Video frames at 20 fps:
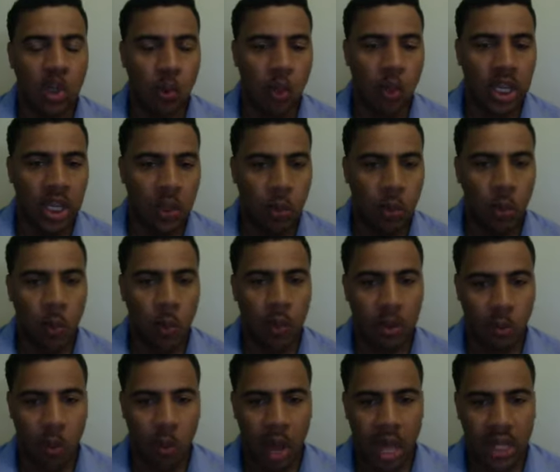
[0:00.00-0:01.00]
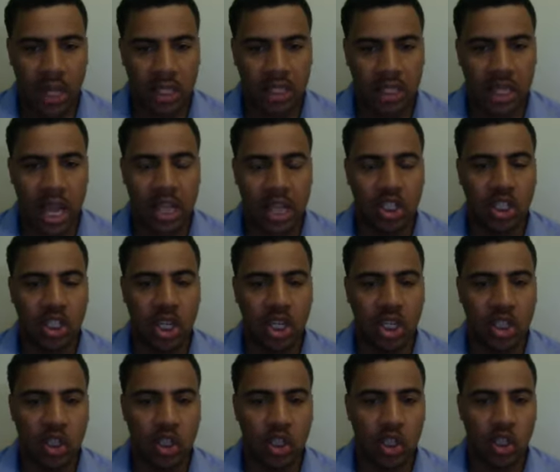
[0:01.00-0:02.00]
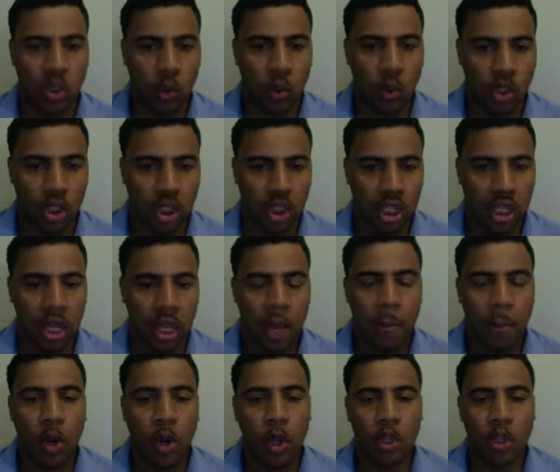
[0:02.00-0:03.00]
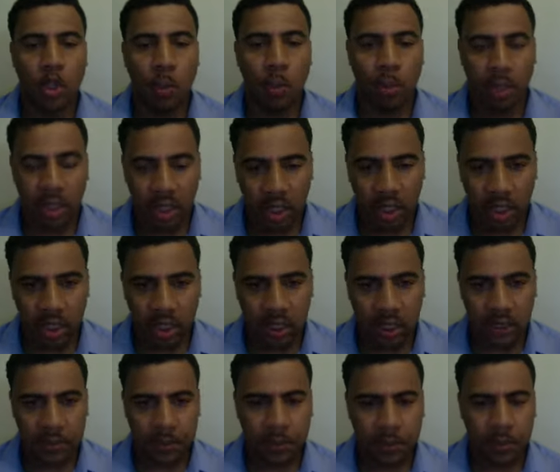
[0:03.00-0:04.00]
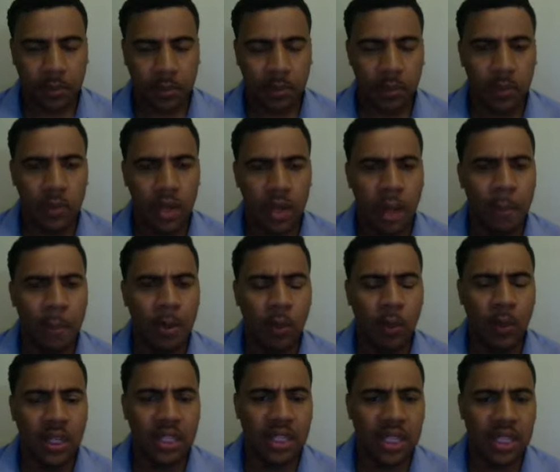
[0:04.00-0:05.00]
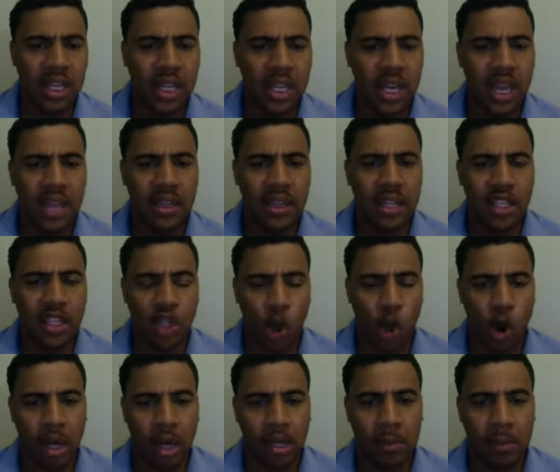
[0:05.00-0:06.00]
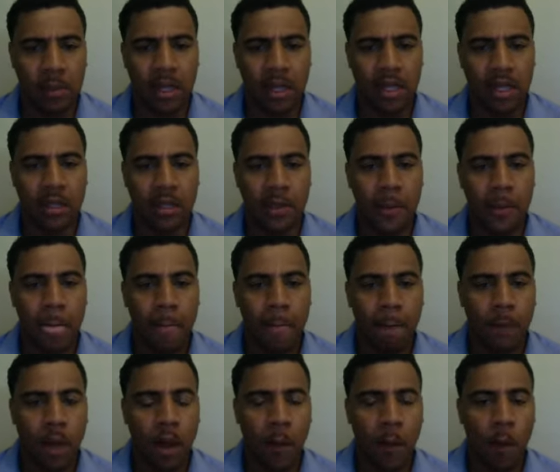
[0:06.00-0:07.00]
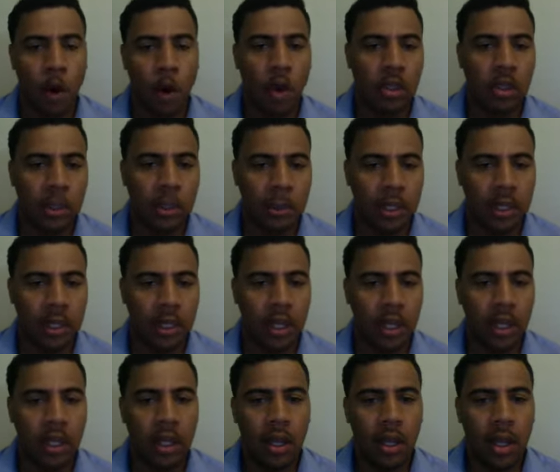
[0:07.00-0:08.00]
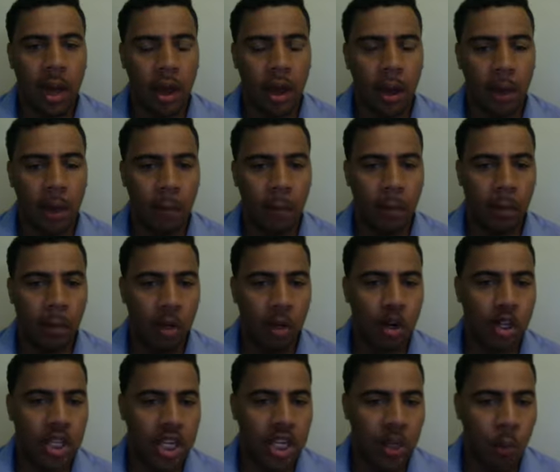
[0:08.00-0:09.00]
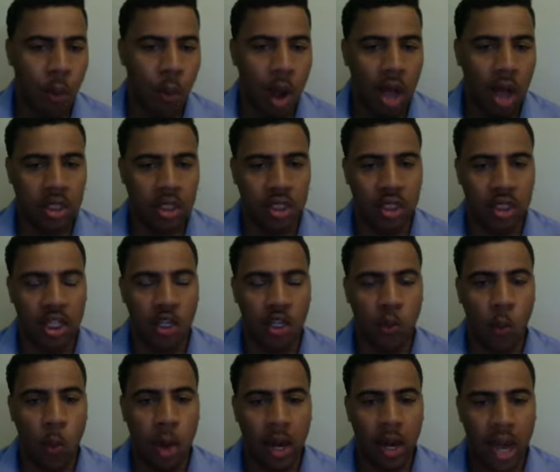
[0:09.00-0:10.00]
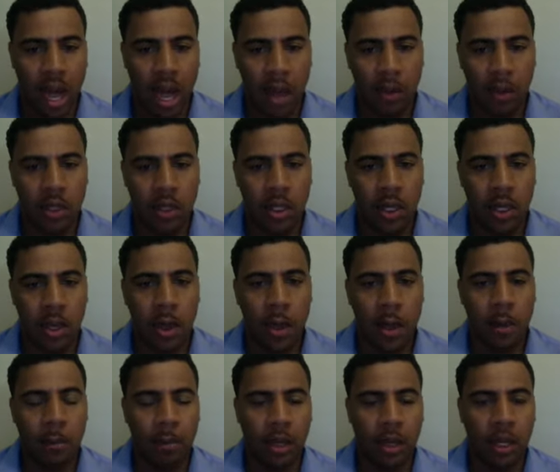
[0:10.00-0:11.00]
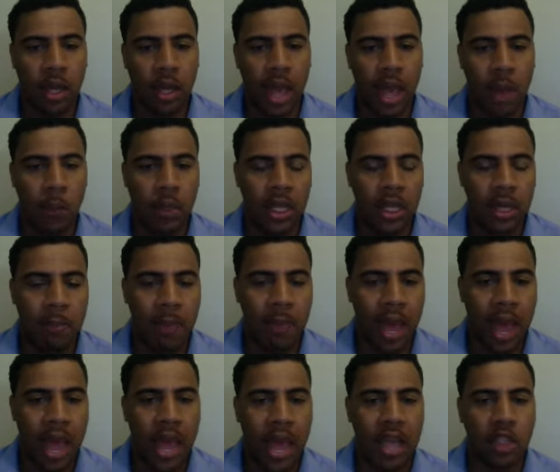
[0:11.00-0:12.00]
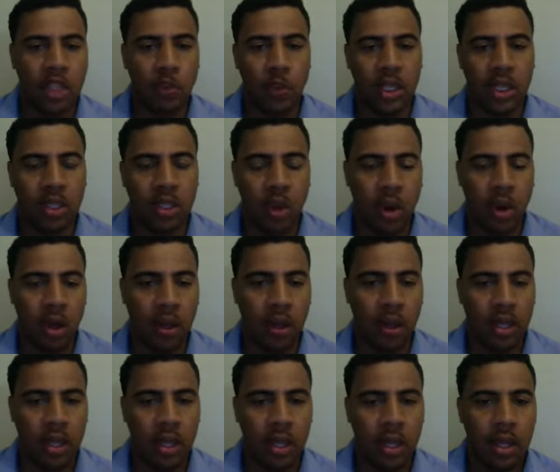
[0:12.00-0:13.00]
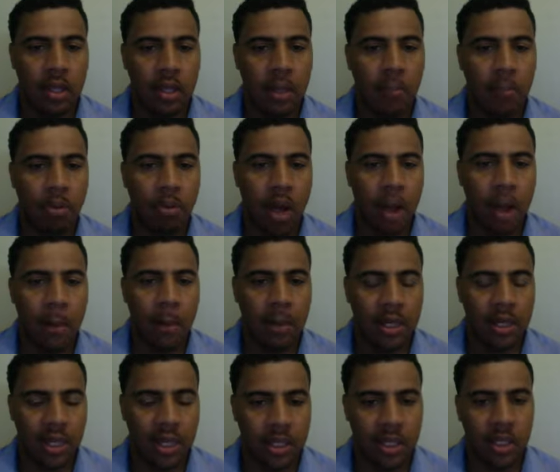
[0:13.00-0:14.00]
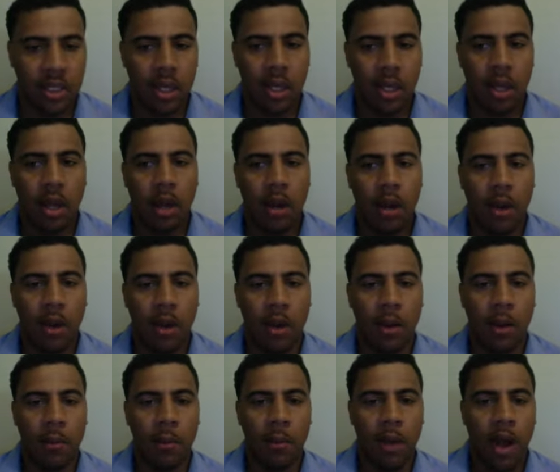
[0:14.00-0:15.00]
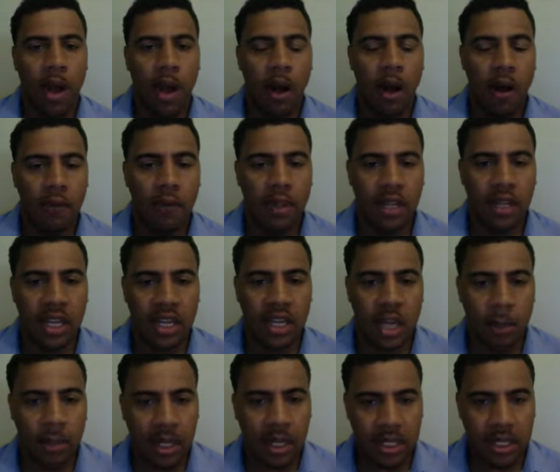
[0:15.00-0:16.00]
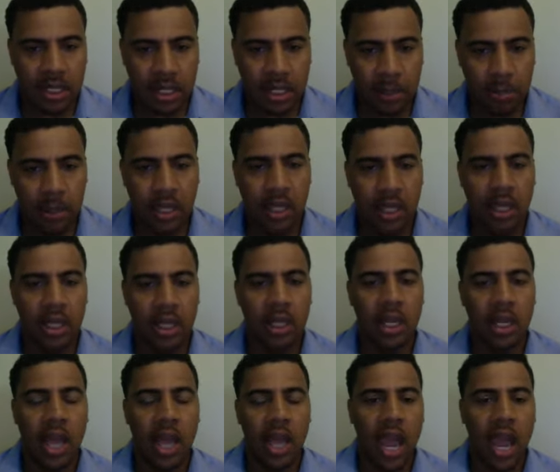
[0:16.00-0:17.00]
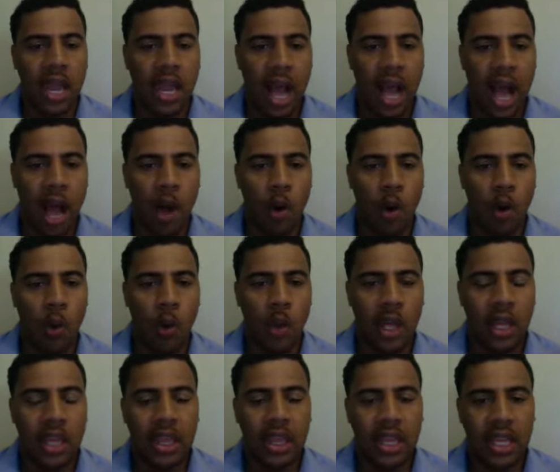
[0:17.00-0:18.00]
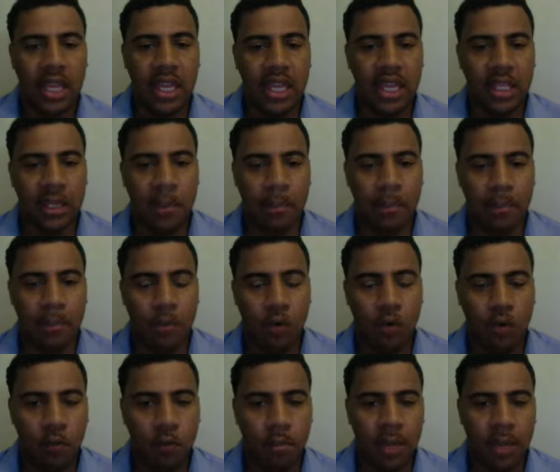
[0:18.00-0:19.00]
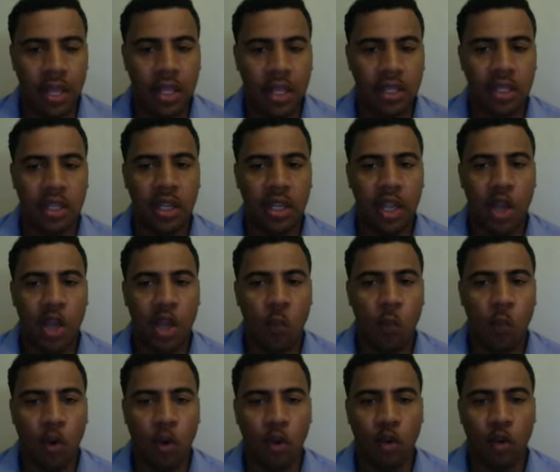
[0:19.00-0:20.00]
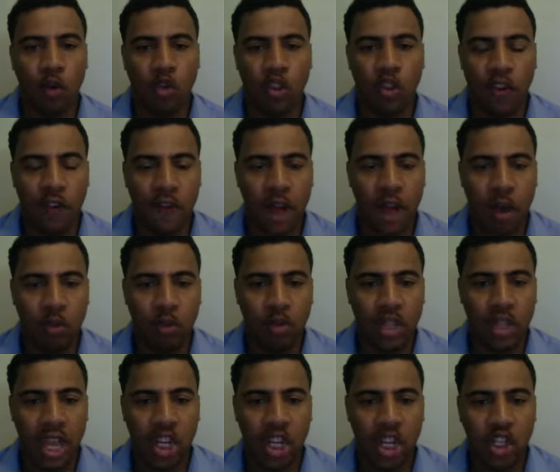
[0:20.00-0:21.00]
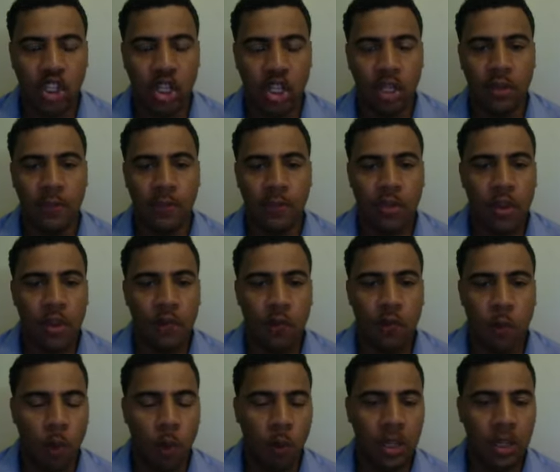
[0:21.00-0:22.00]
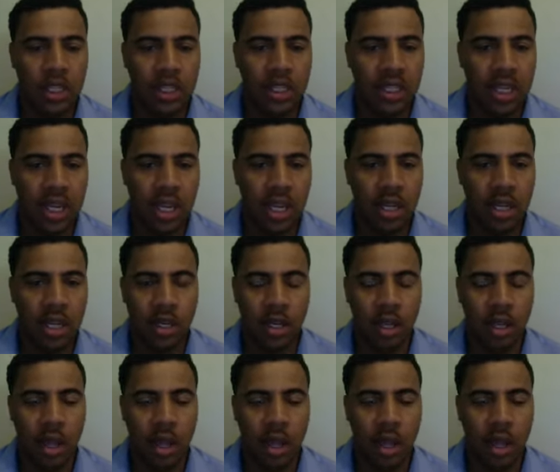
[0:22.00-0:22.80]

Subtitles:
equal with whites, not just socially, but also politically. But we see in these arguments, ultimately, Booker T. Washington won out. But when he passed, we saw the prominence of the NAACP and how these movements were the foundation for what we see in the